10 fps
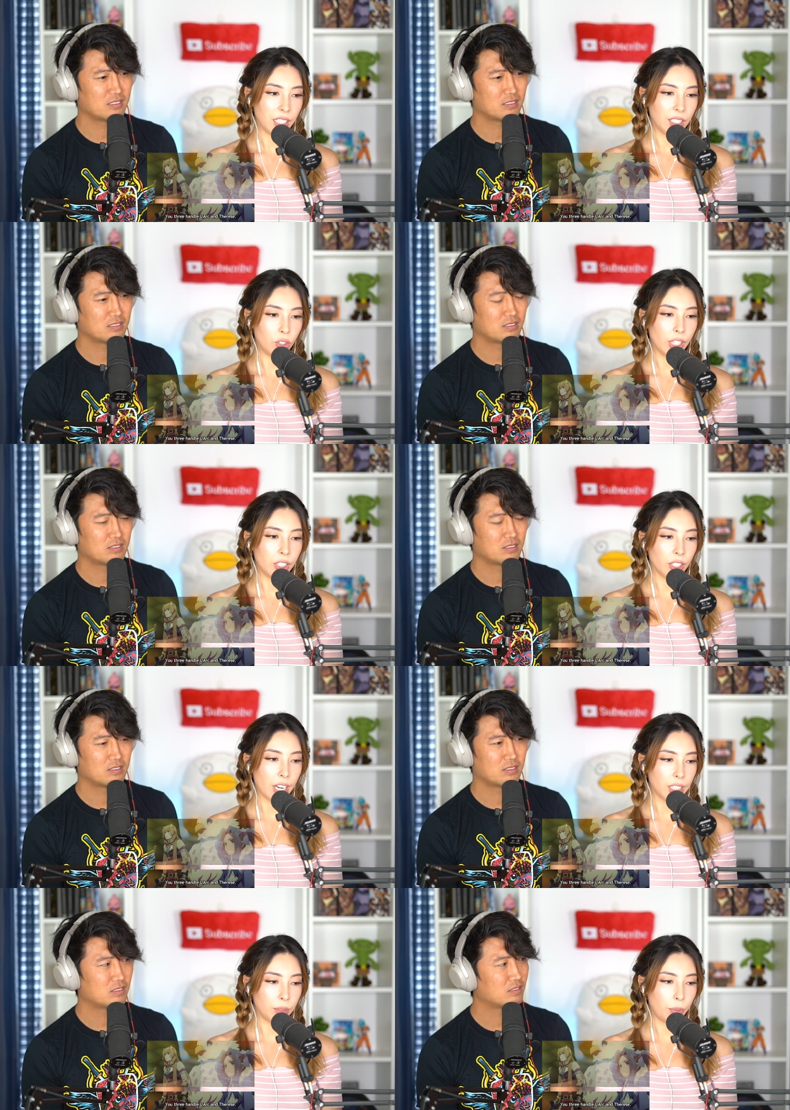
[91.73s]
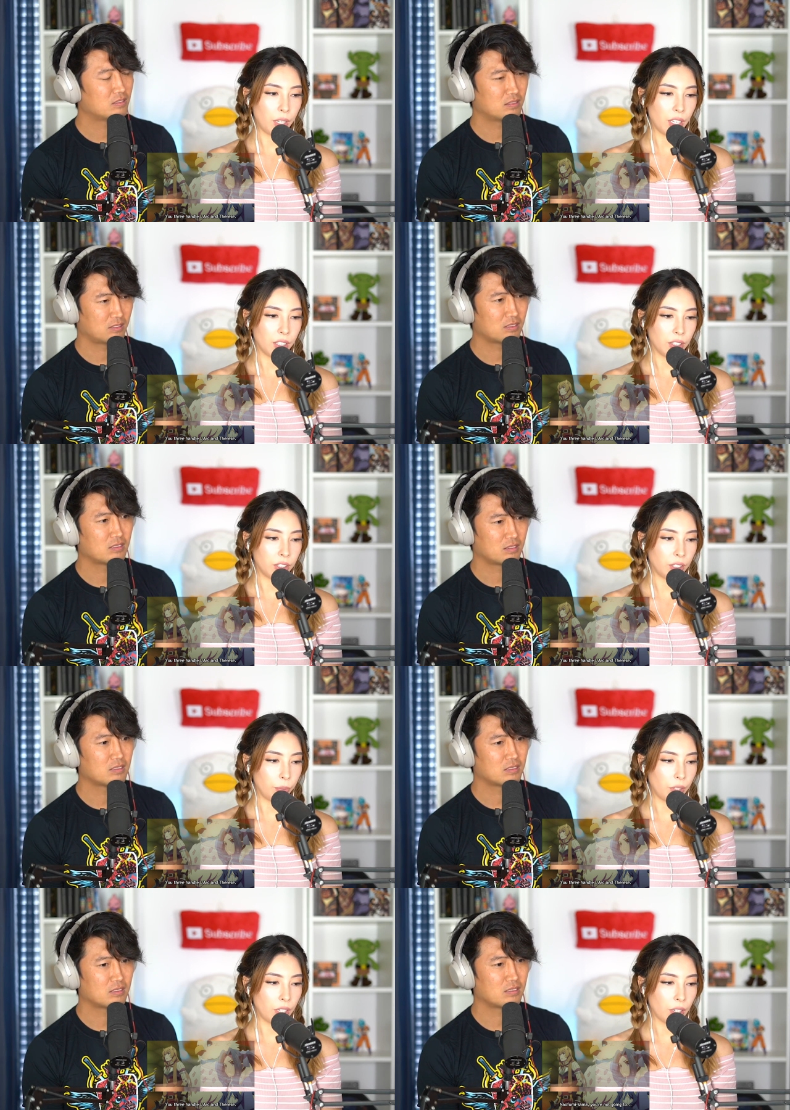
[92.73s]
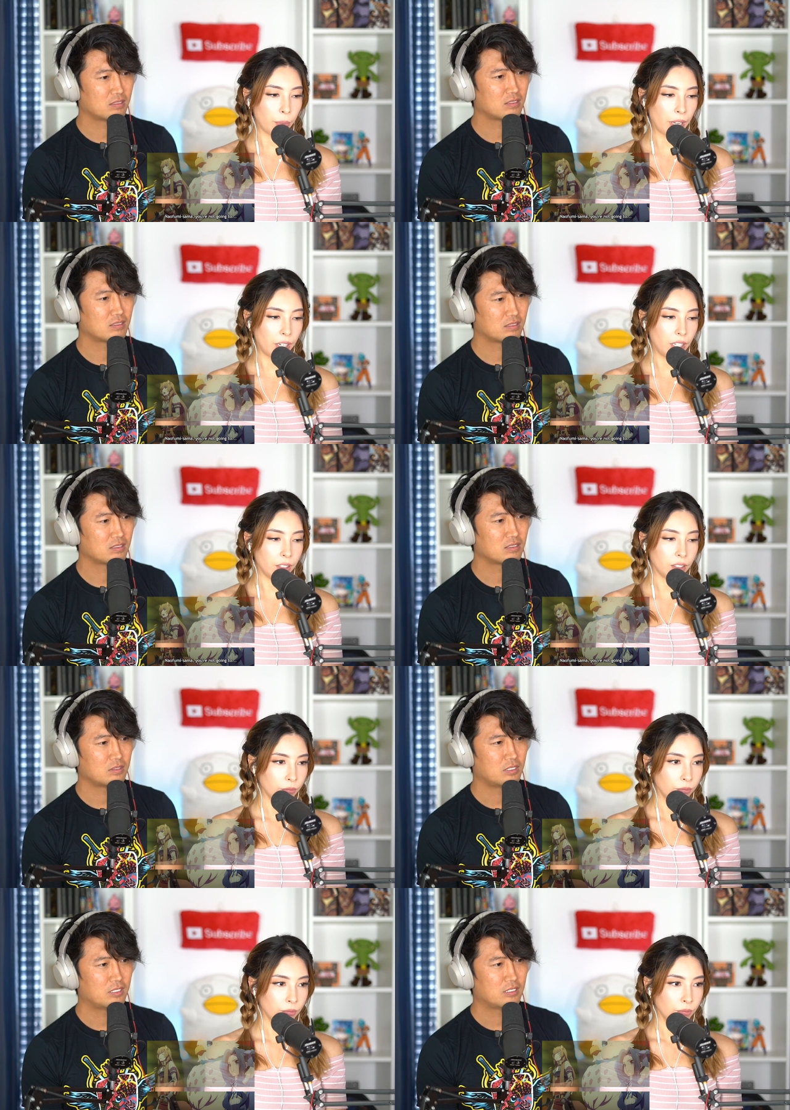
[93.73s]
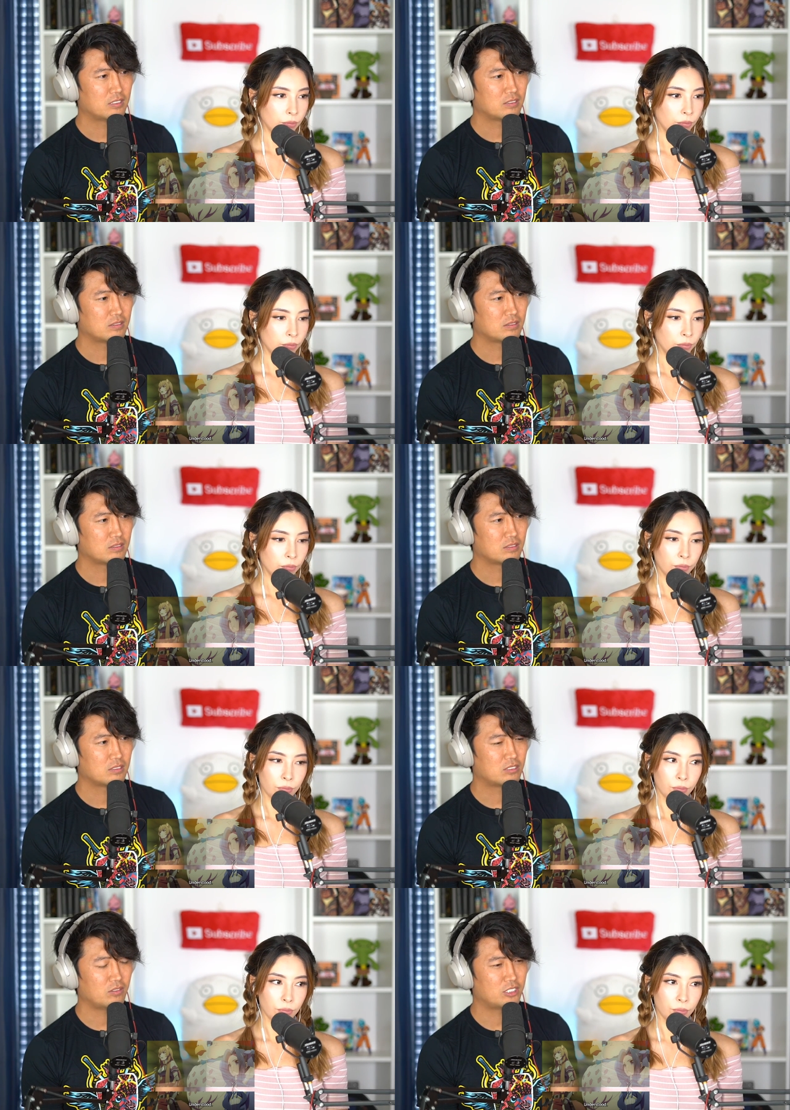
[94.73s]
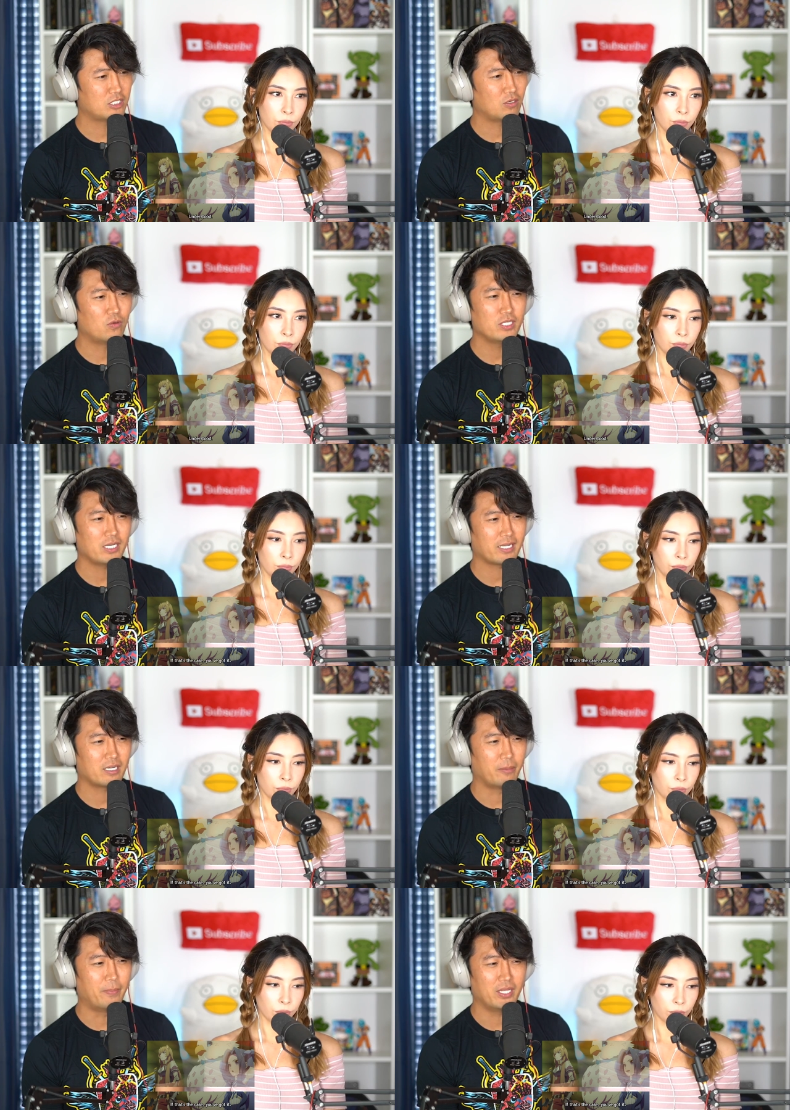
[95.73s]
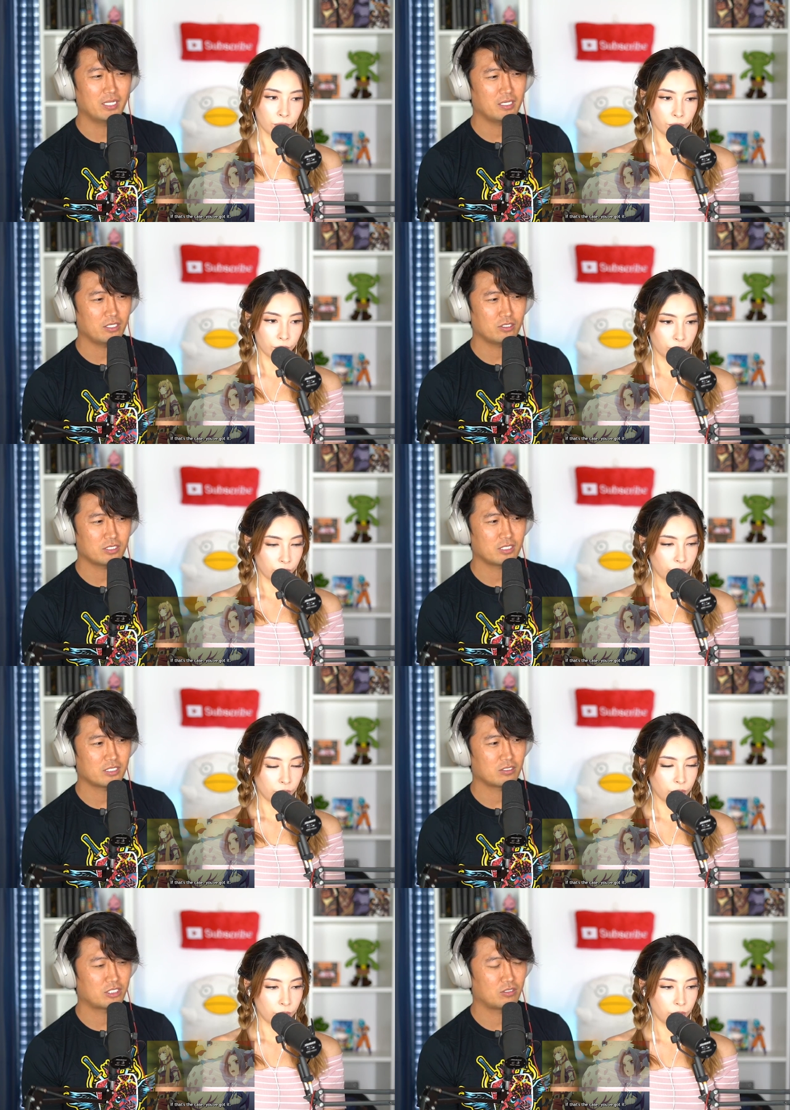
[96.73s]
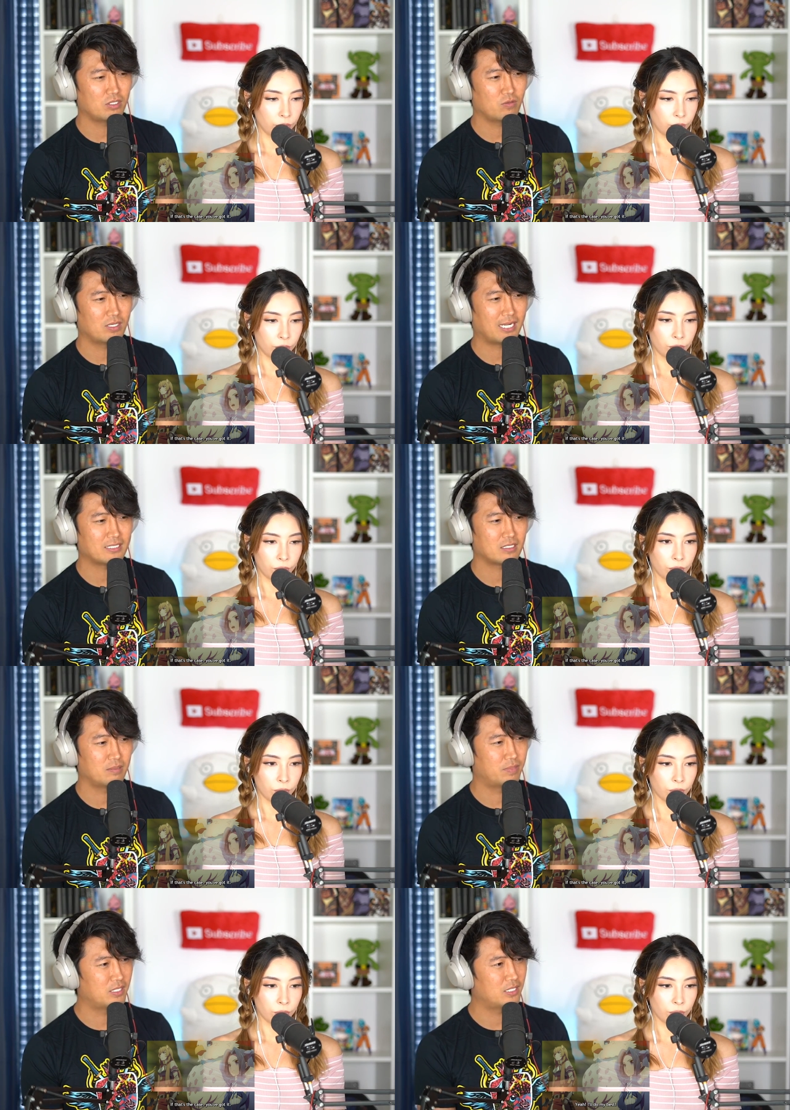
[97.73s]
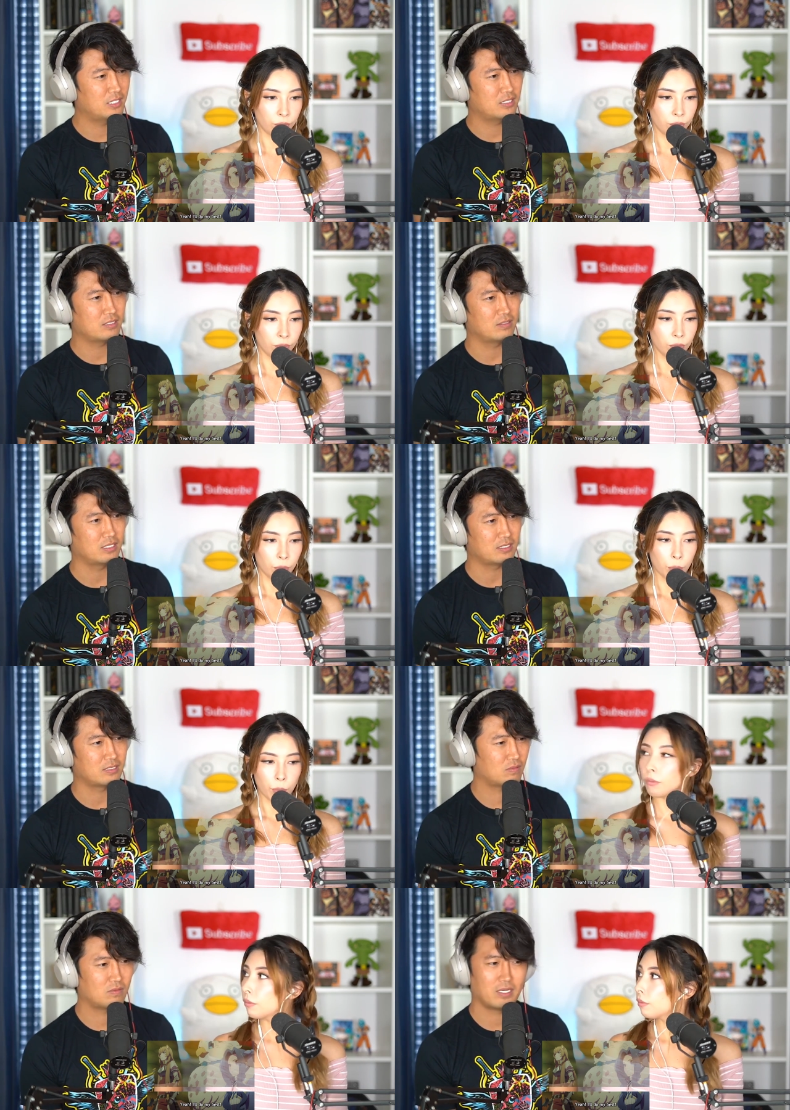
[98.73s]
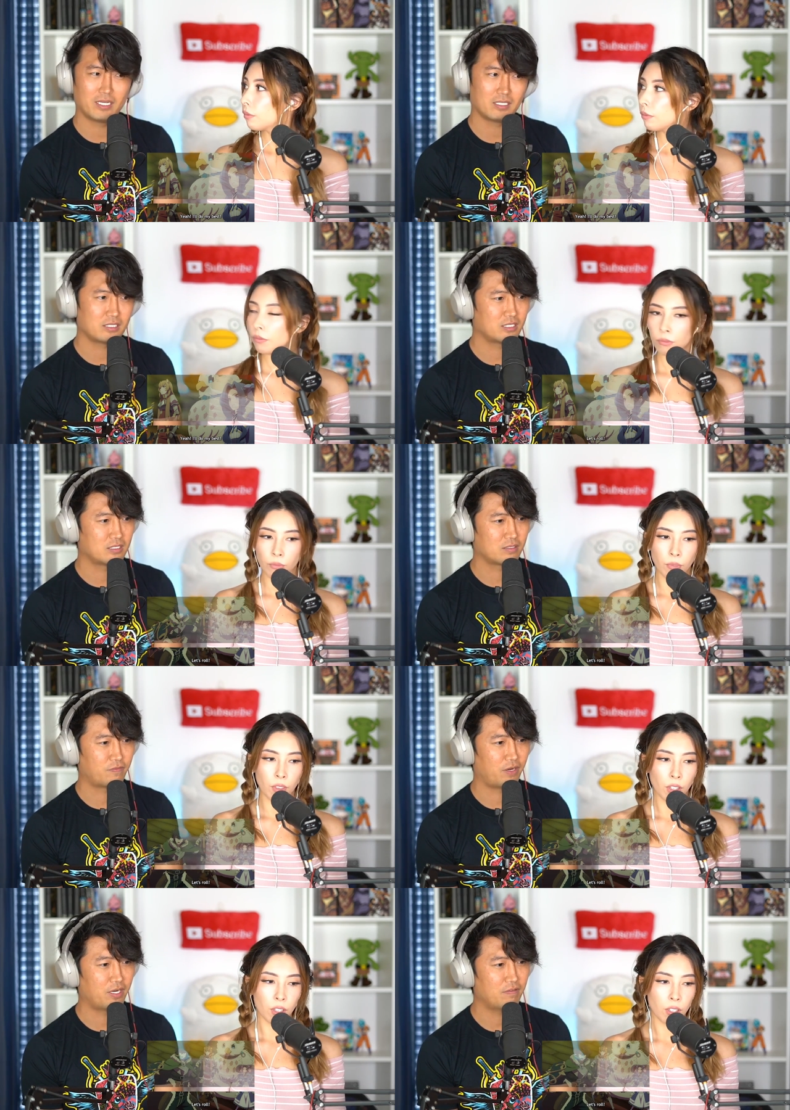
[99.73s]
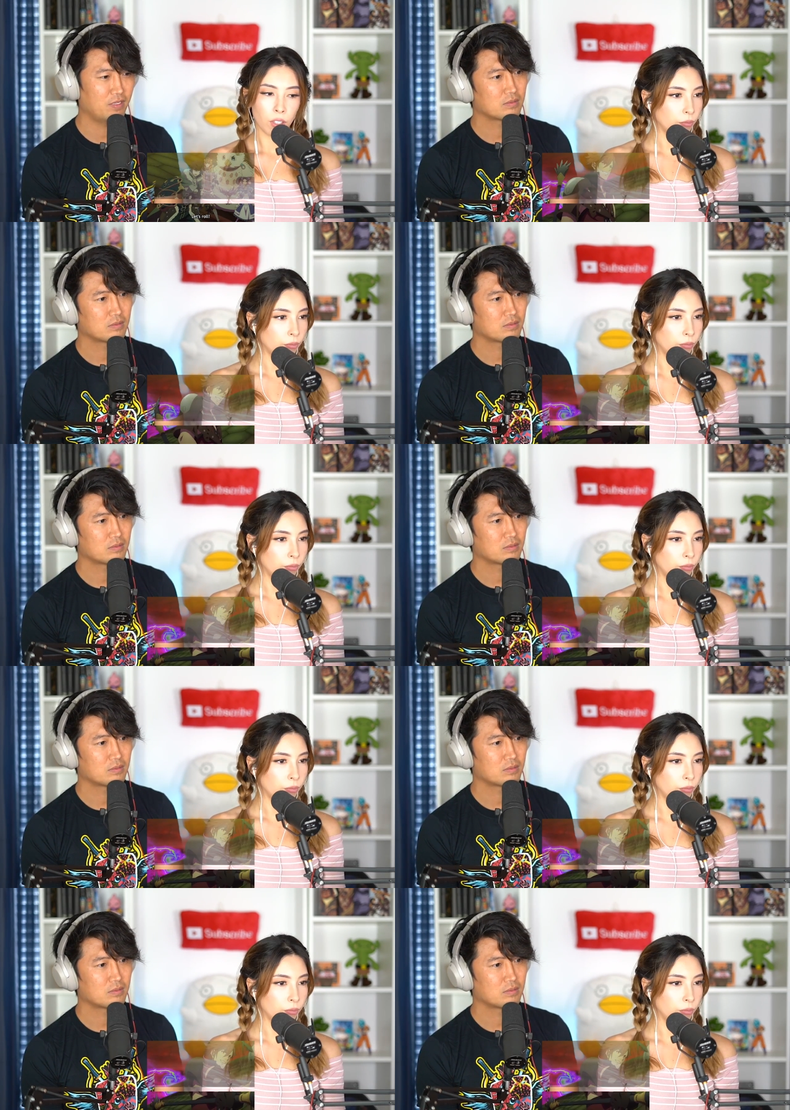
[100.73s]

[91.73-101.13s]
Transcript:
Speaker 1: it drains her SP and there's something about it.
Speaker 2: So is she only like an ability user? So she only relies on abilities, so that's why she's afraid of it?